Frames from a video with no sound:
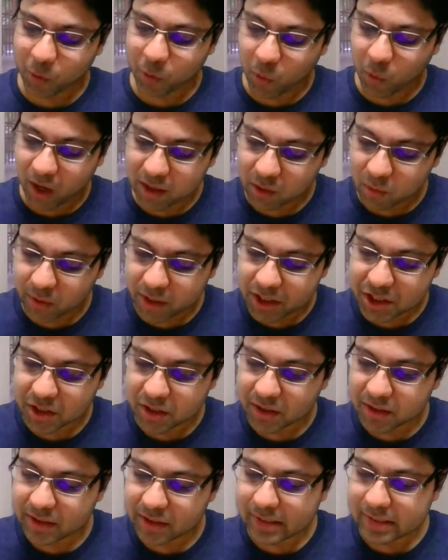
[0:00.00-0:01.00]
one
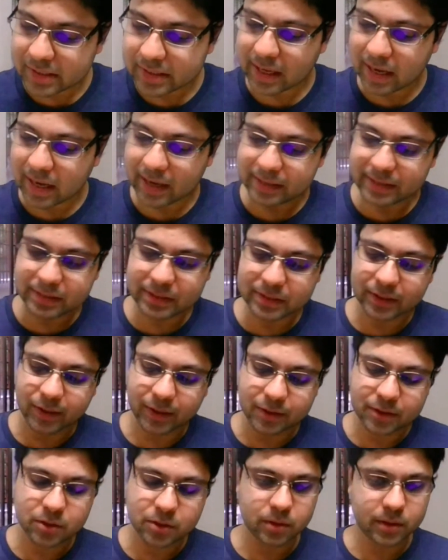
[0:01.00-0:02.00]
question is that,
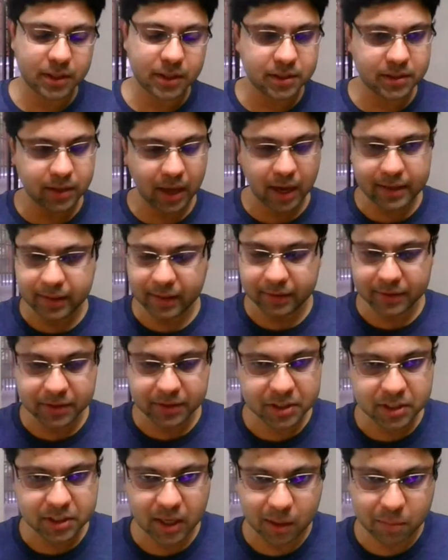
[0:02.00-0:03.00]
I think
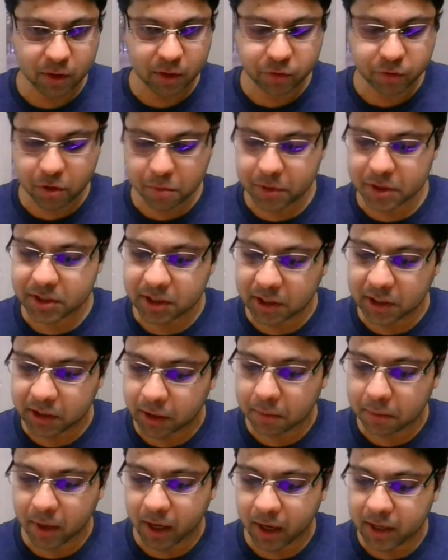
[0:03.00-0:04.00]
this is coming from a
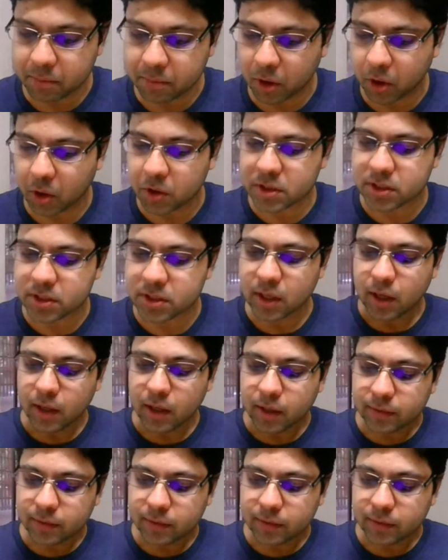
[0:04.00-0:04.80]
seeking mind, because